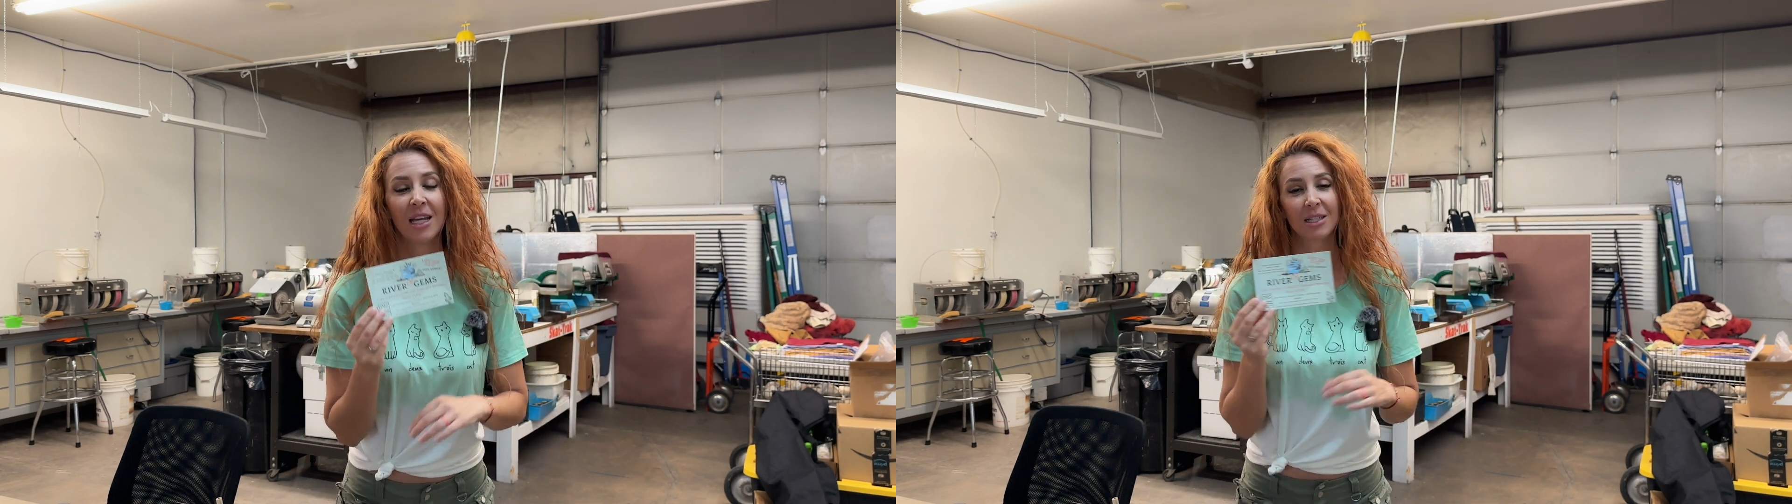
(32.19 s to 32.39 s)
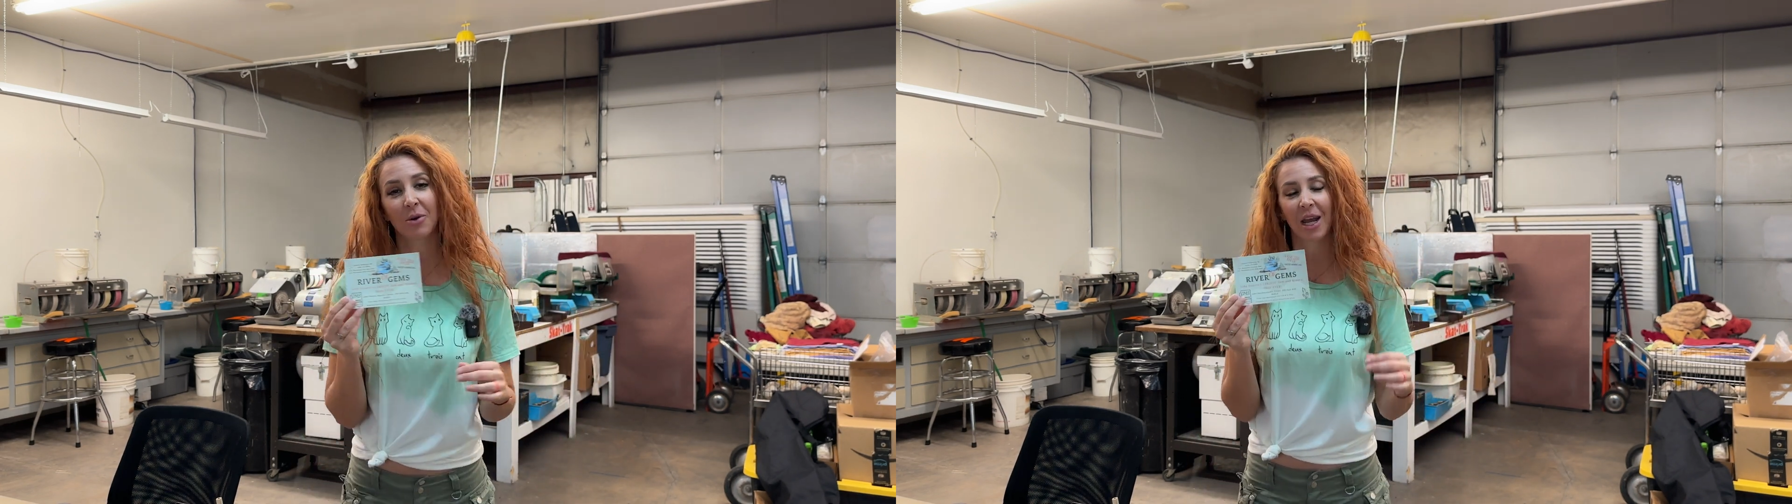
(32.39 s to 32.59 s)

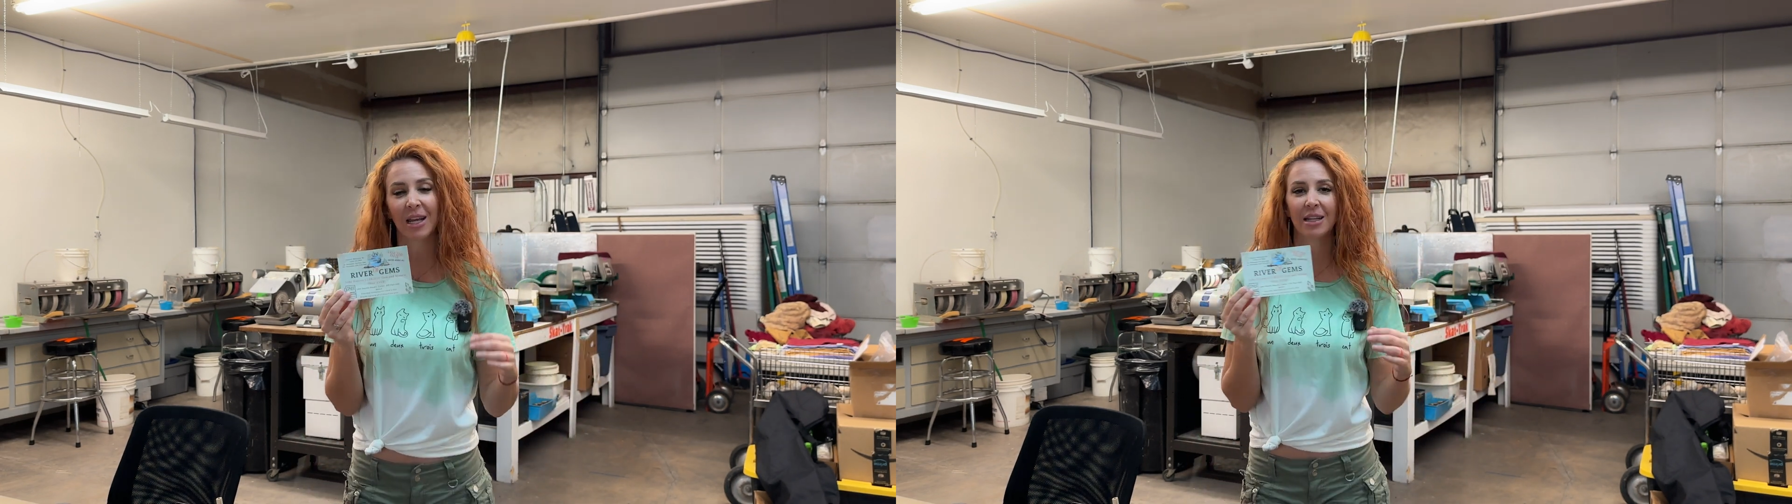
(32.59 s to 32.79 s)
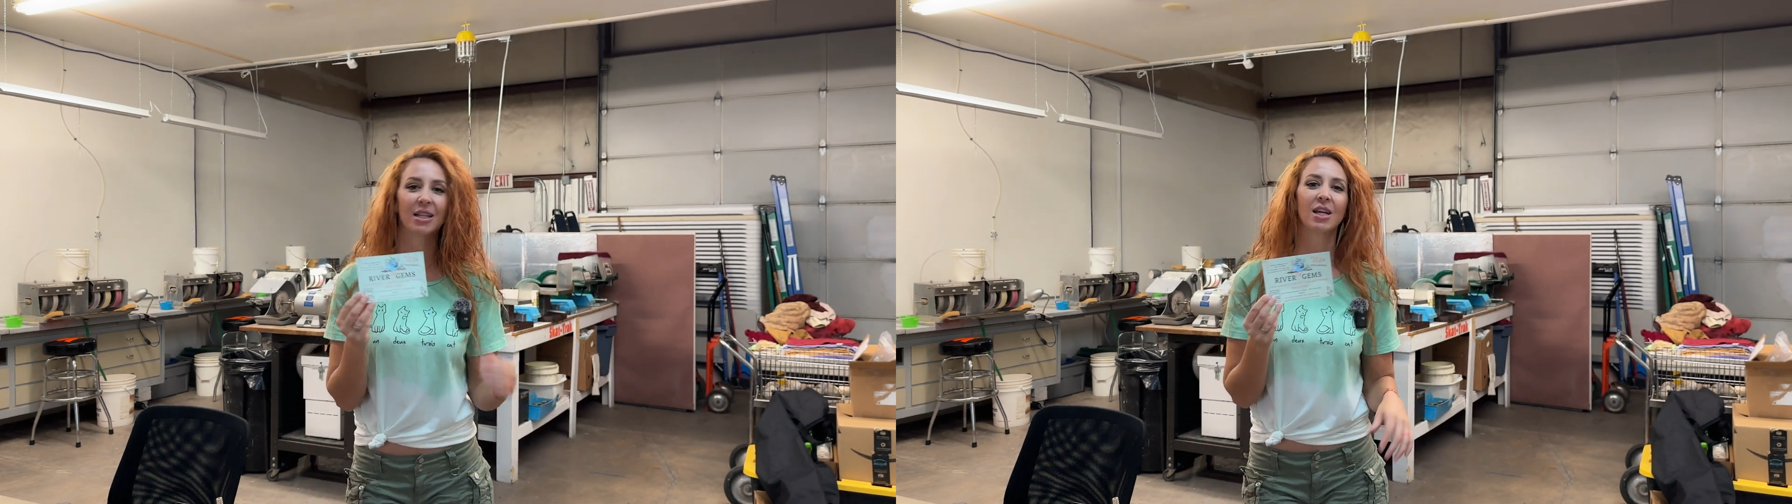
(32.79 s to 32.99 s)
It's
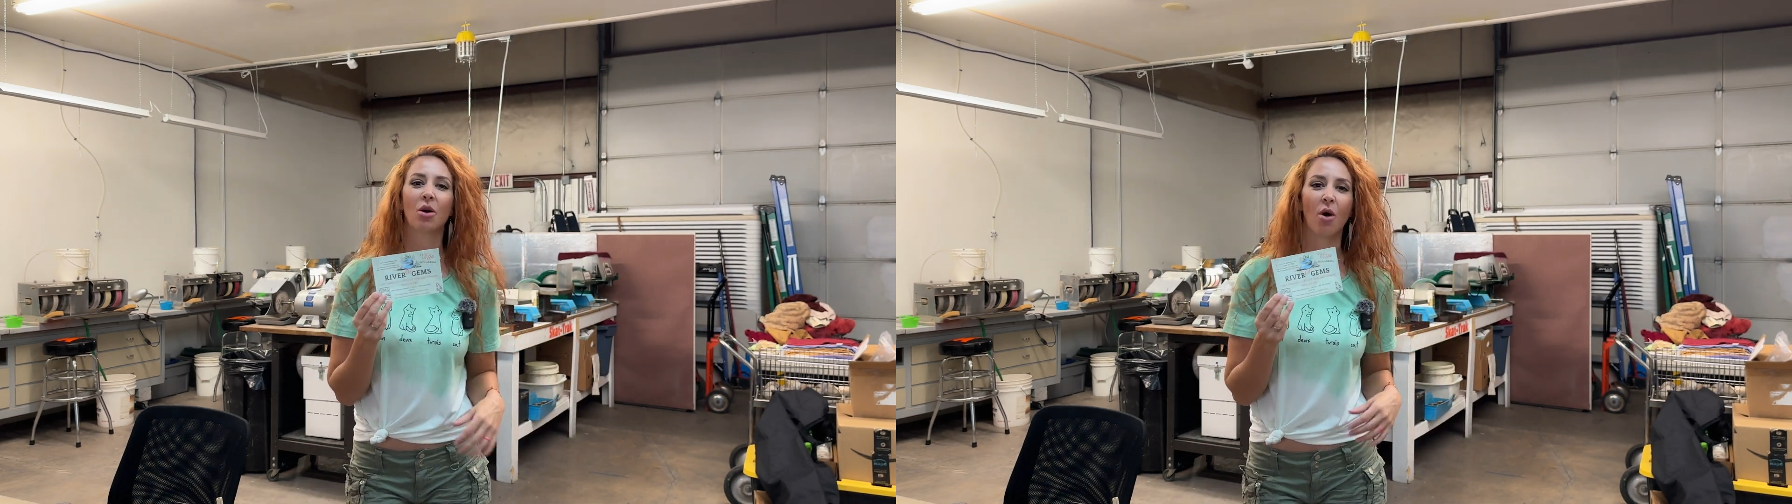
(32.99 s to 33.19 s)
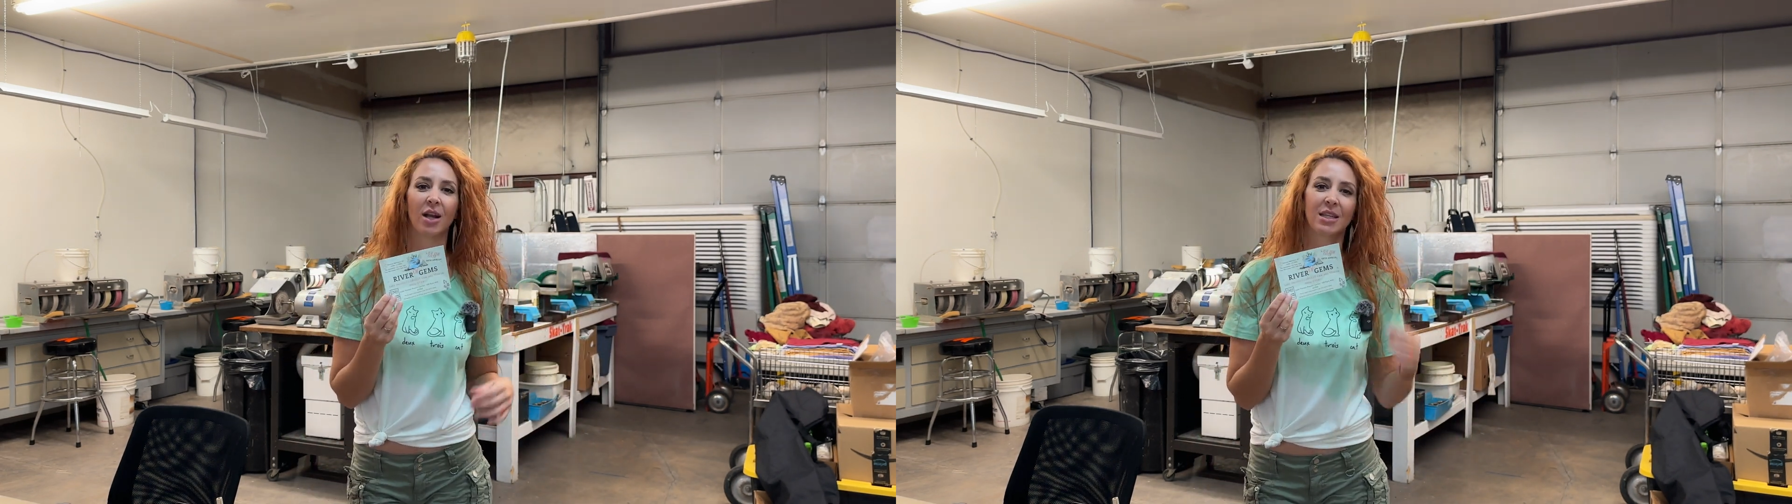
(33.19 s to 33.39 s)
located at the
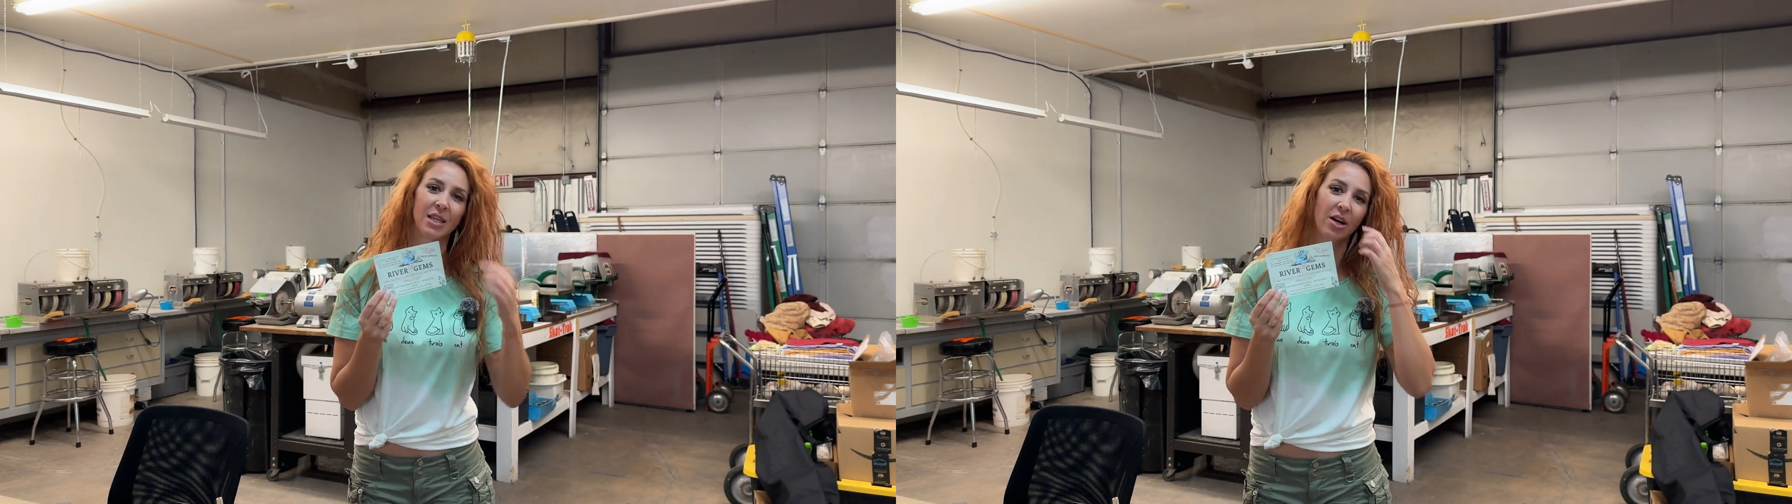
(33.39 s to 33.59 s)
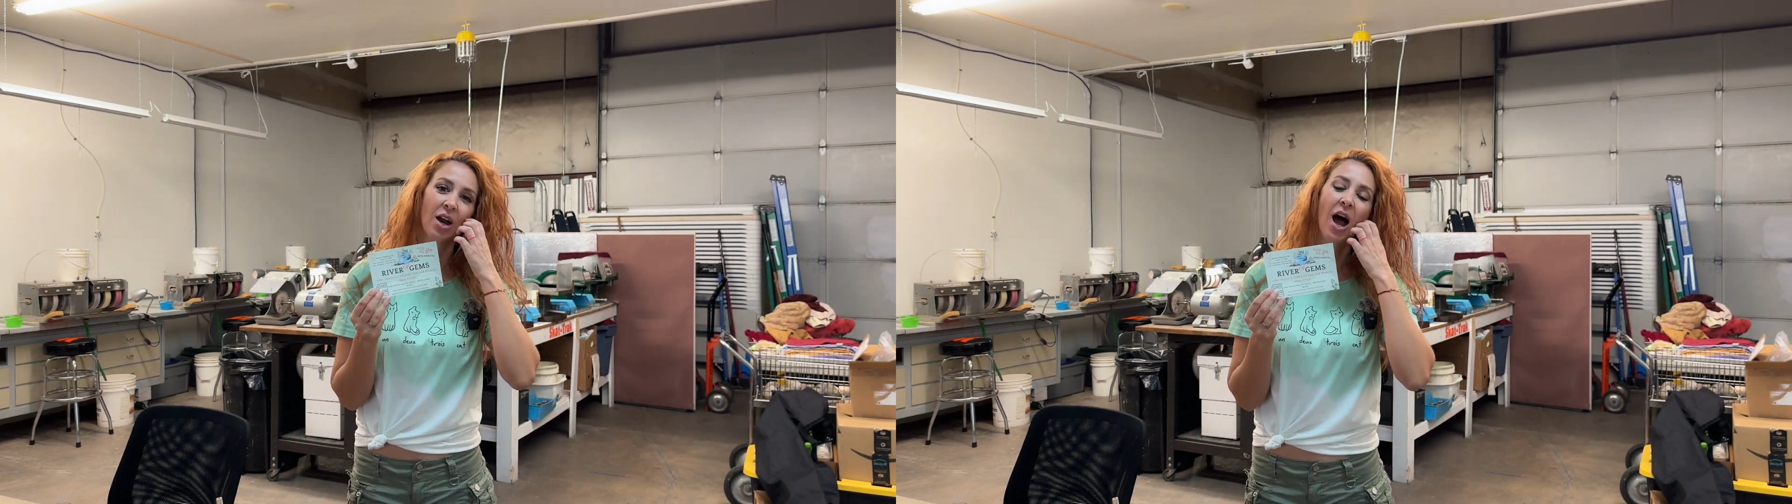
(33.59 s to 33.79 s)
Aquatic
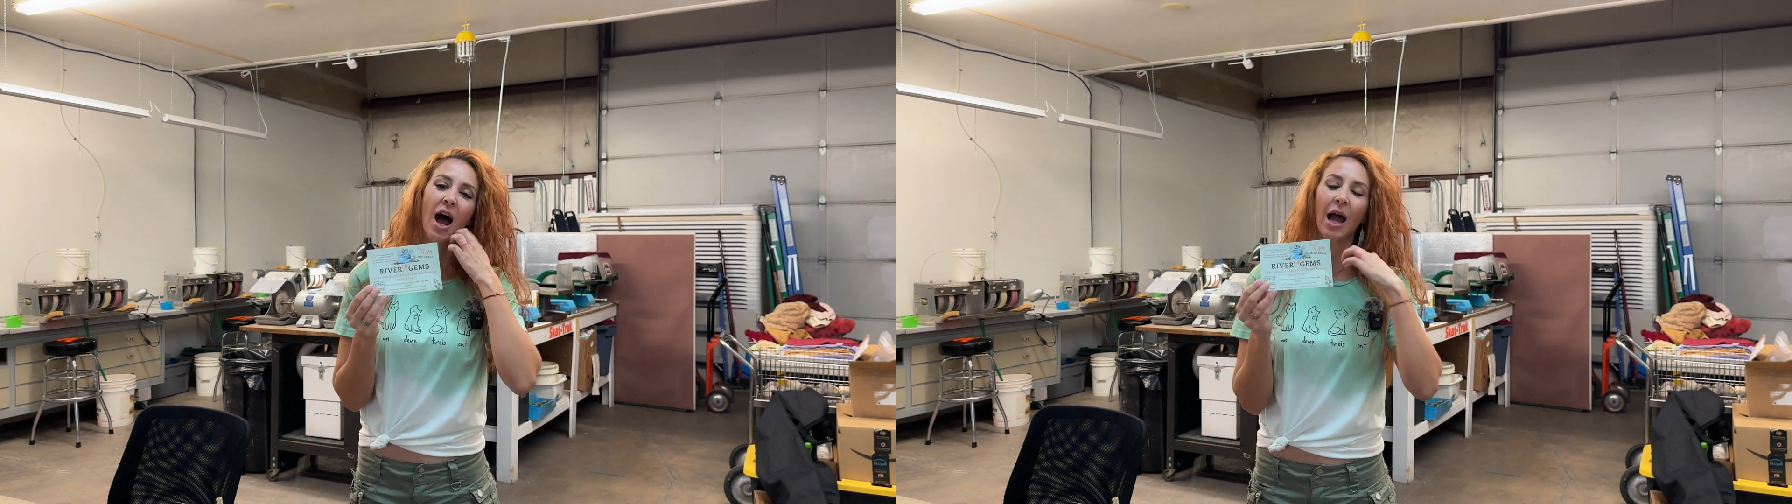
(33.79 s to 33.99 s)
Center.